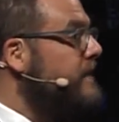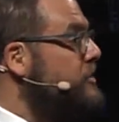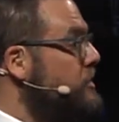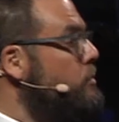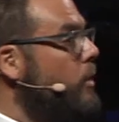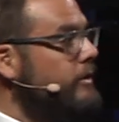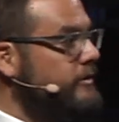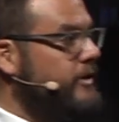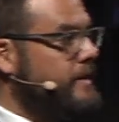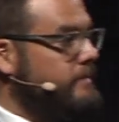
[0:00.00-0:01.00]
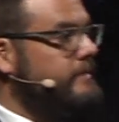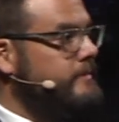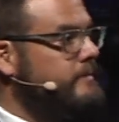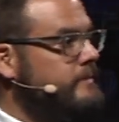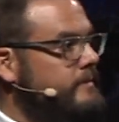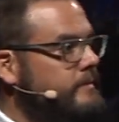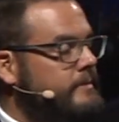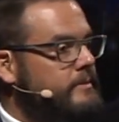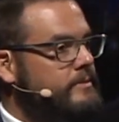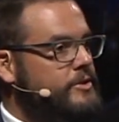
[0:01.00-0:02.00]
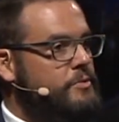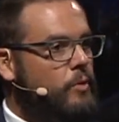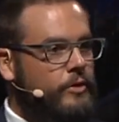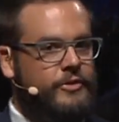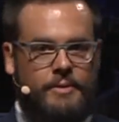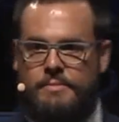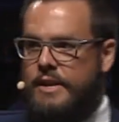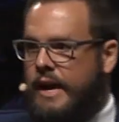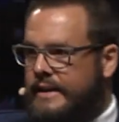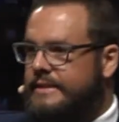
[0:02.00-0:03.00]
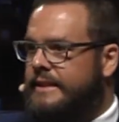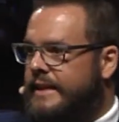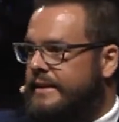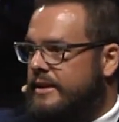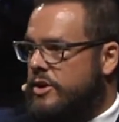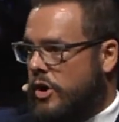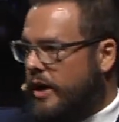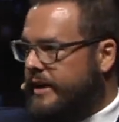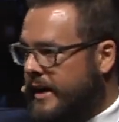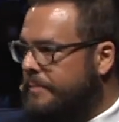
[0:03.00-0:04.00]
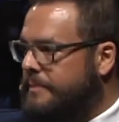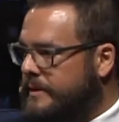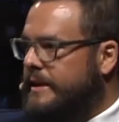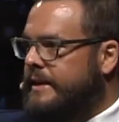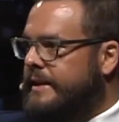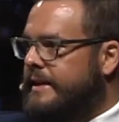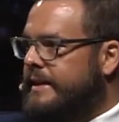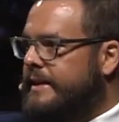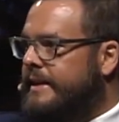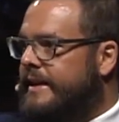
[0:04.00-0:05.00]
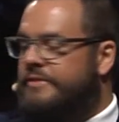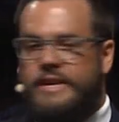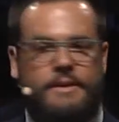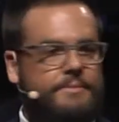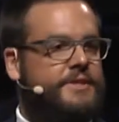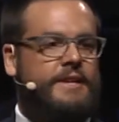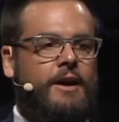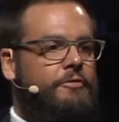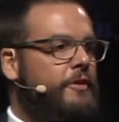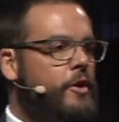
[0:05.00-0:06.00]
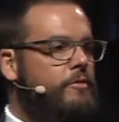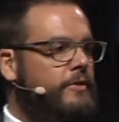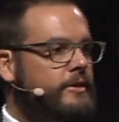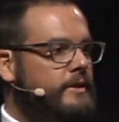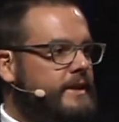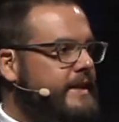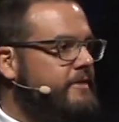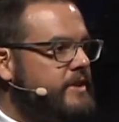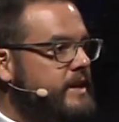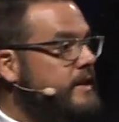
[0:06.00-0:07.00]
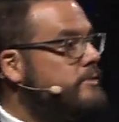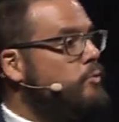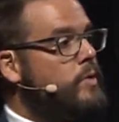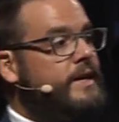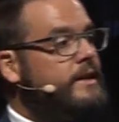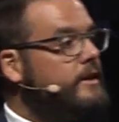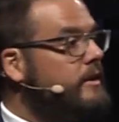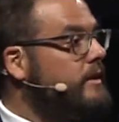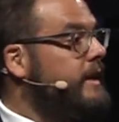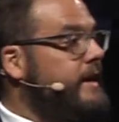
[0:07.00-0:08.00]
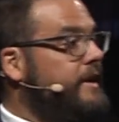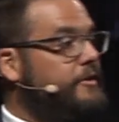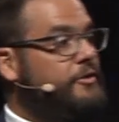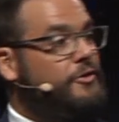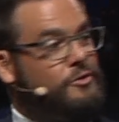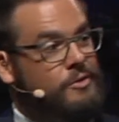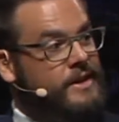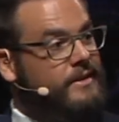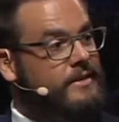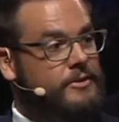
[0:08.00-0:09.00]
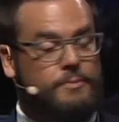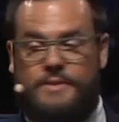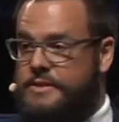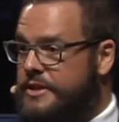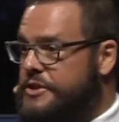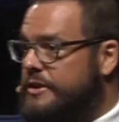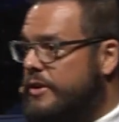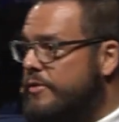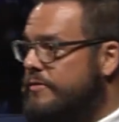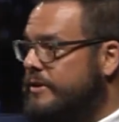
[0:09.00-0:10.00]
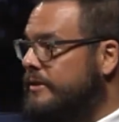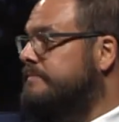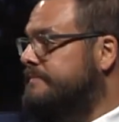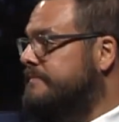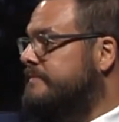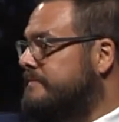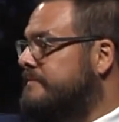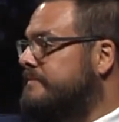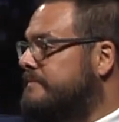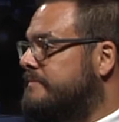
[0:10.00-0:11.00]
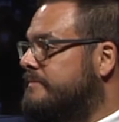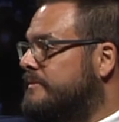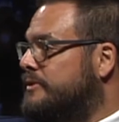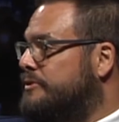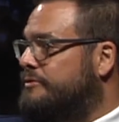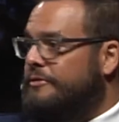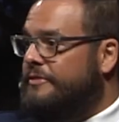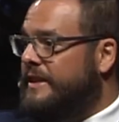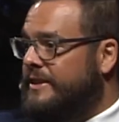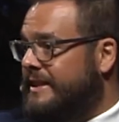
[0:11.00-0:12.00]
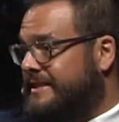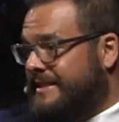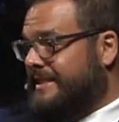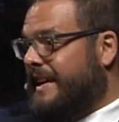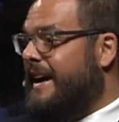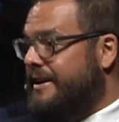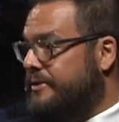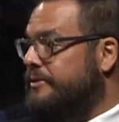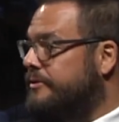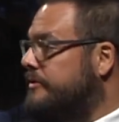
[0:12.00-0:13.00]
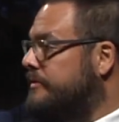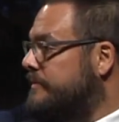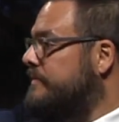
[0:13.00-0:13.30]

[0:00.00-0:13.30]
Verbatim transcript: and she warns him. She warns him not to get caught up, giving himself over, giving his will, his strength, his position over to fulfill his desires.